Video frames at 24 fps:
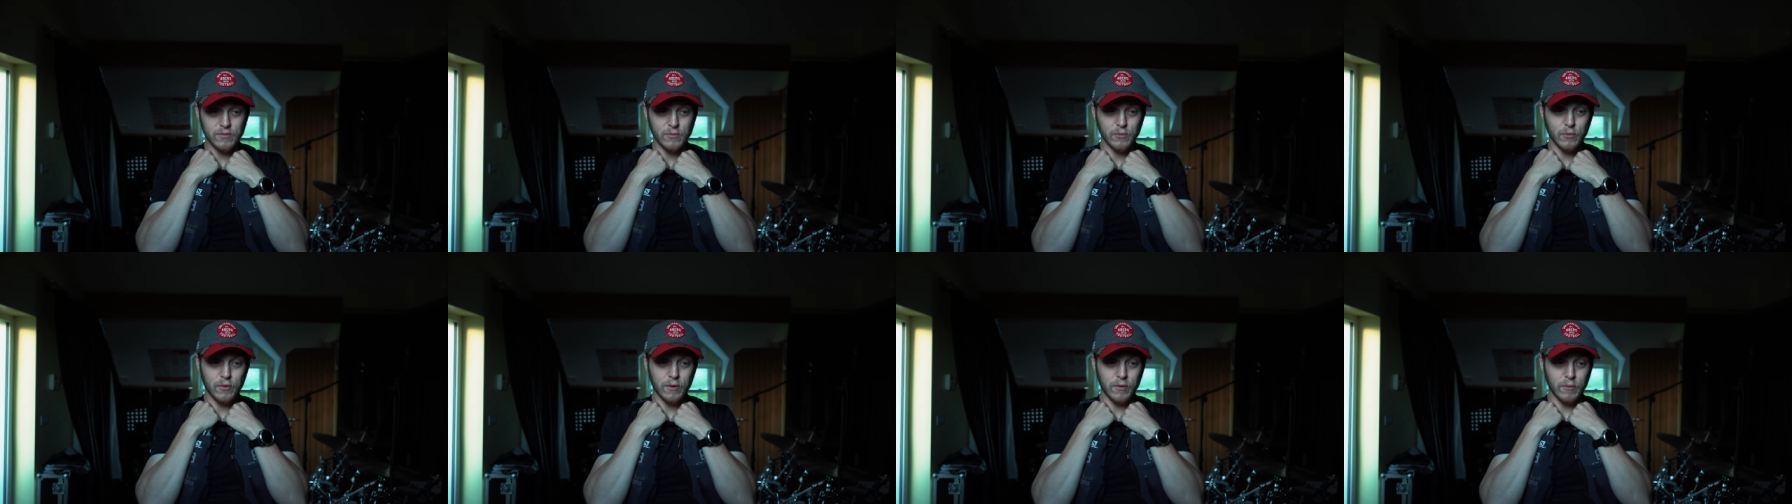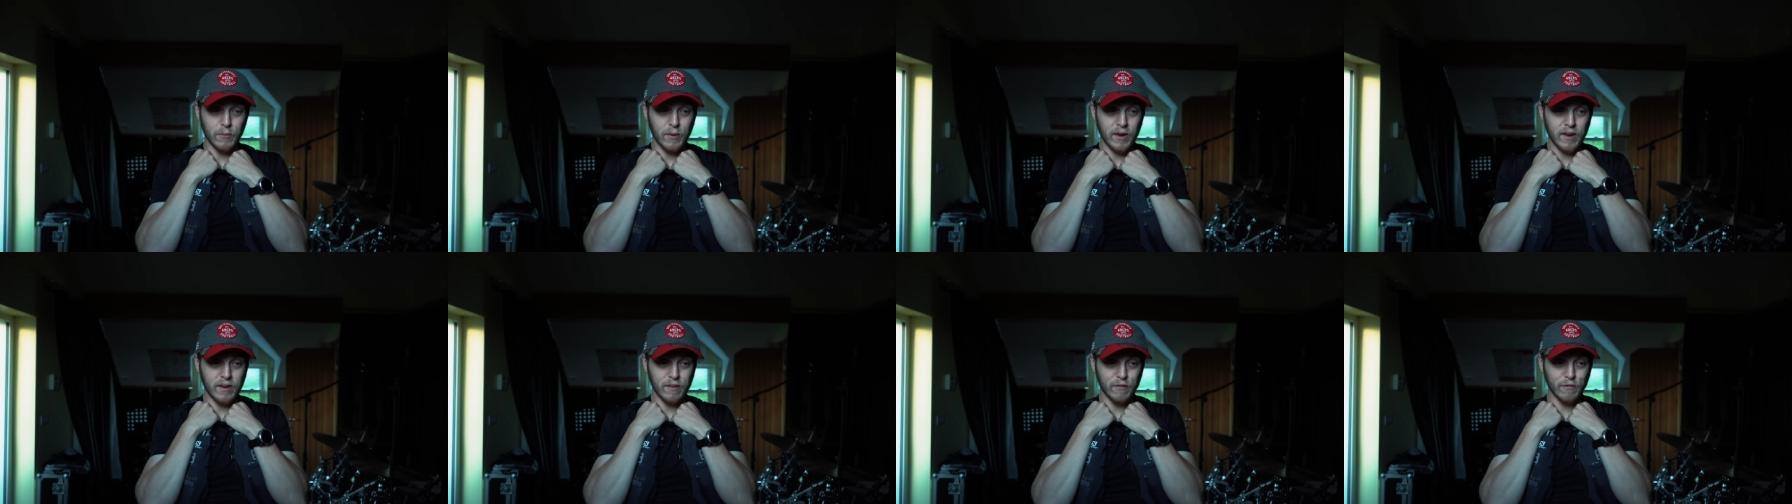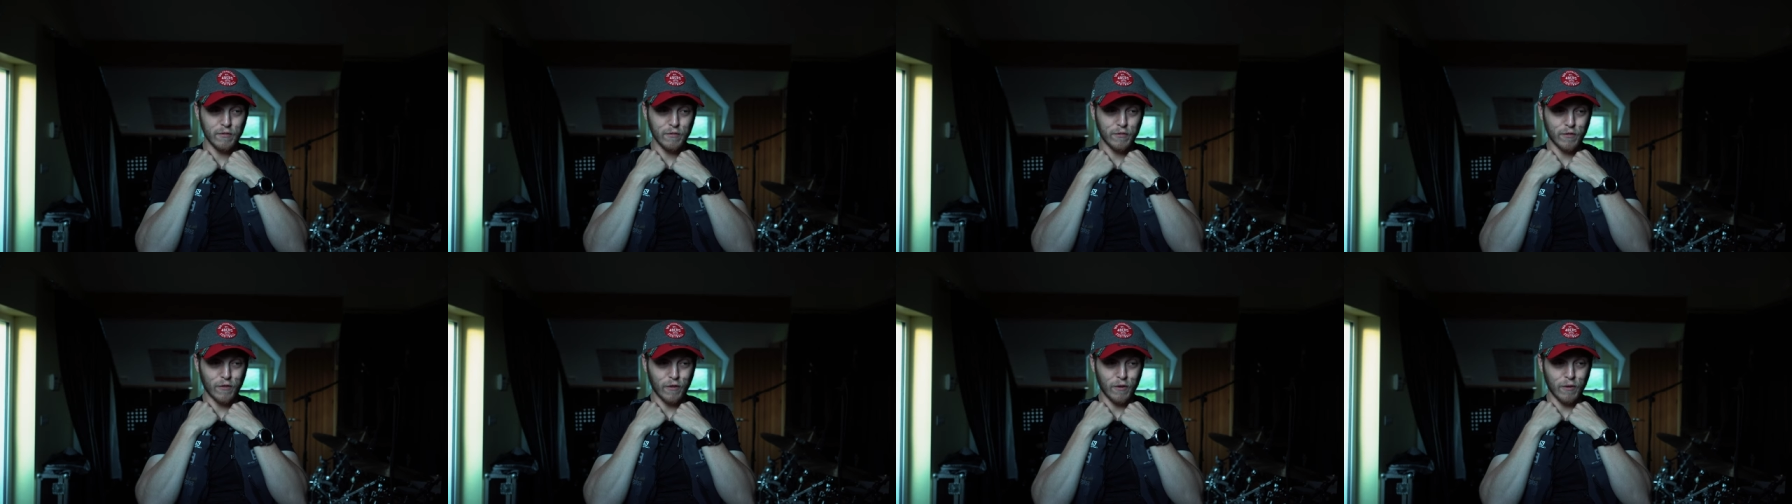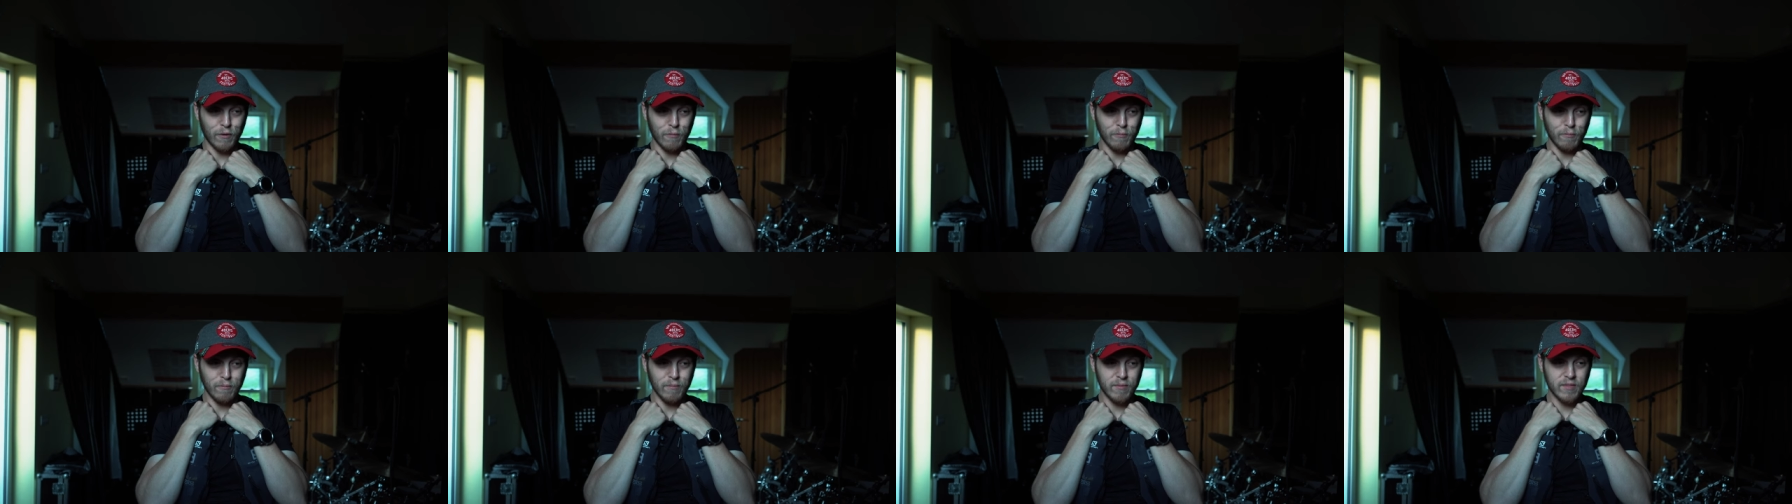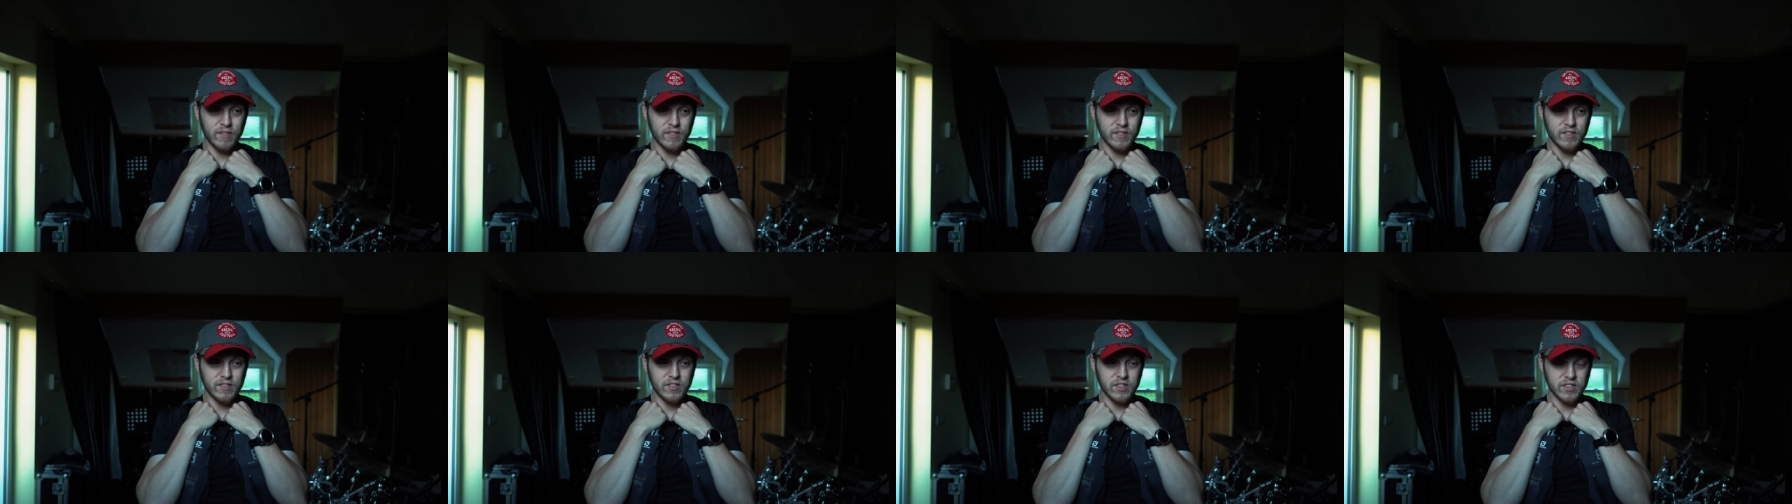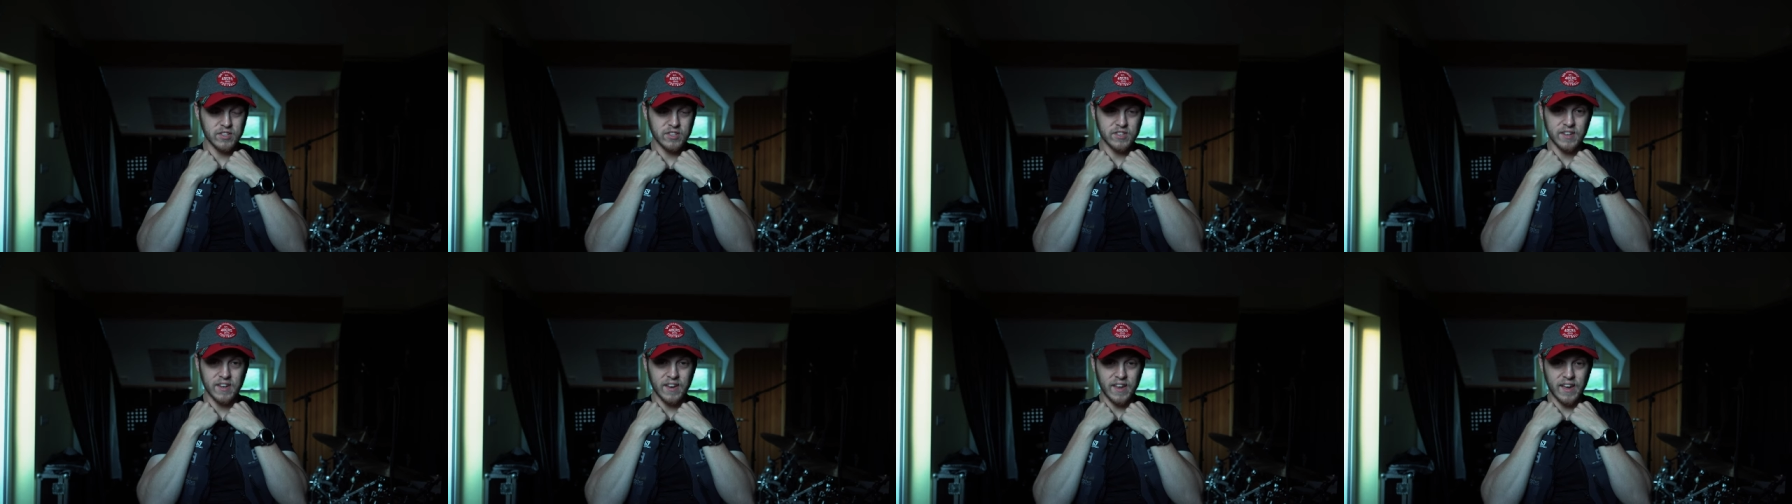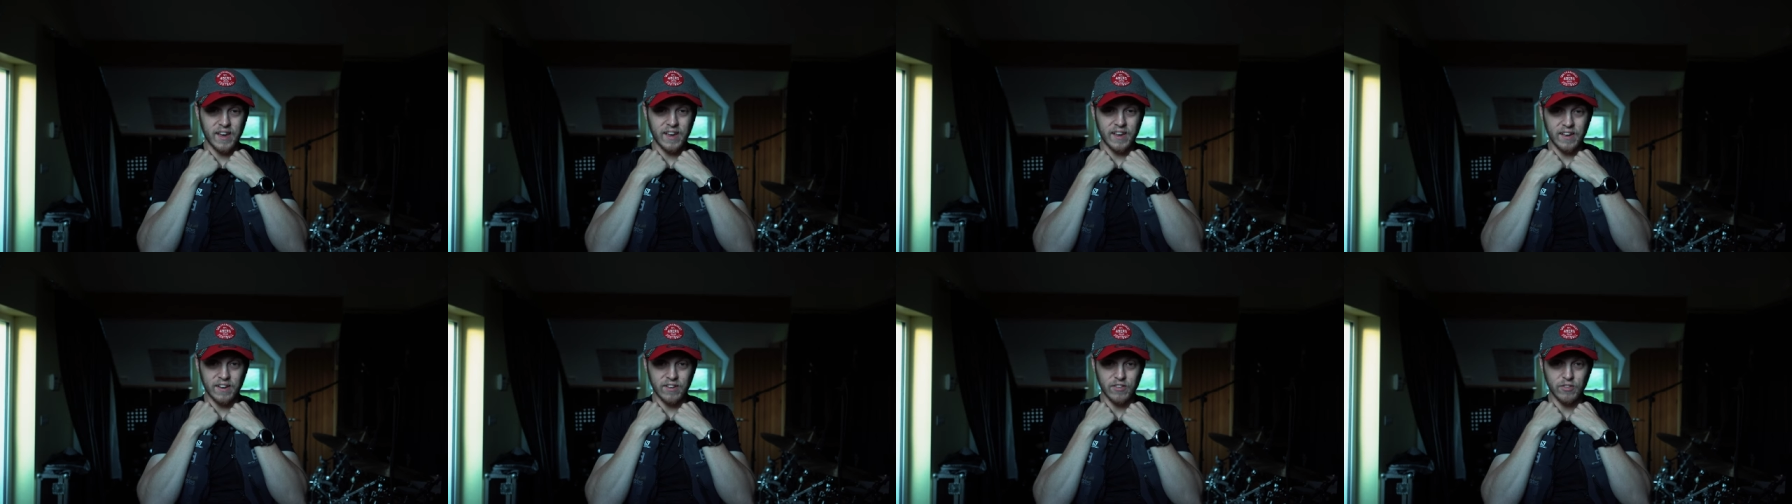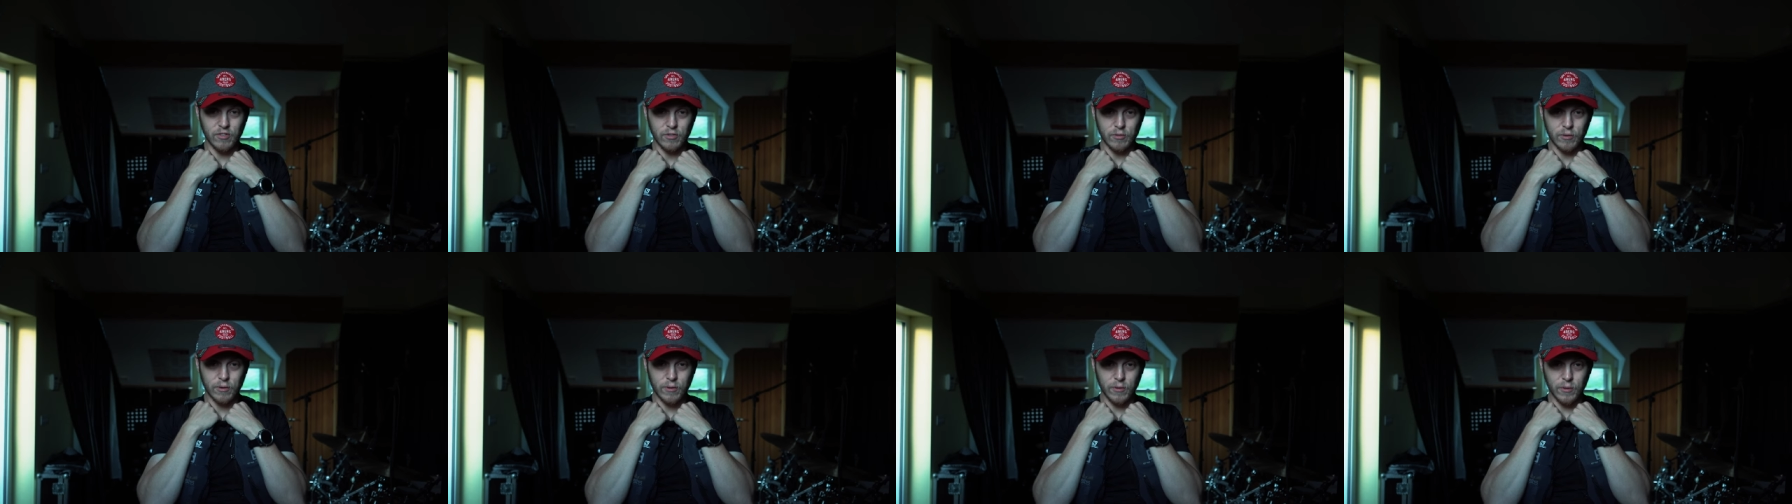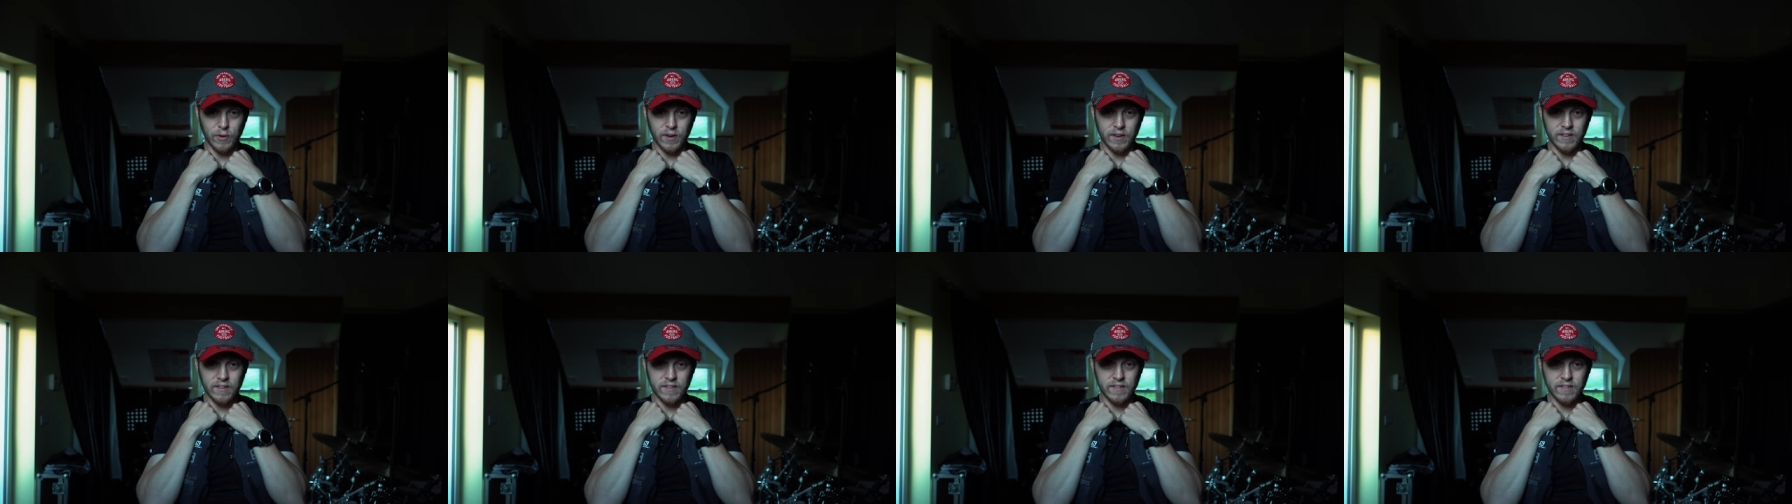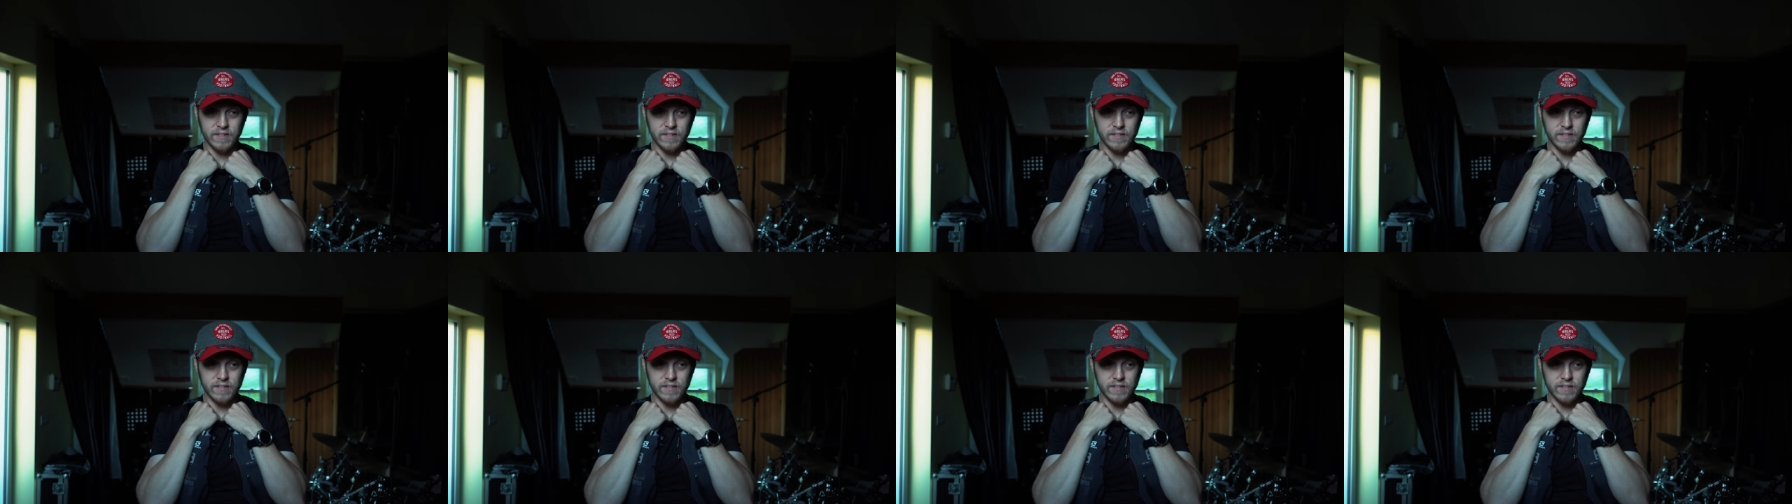we went from just under eight hundred quid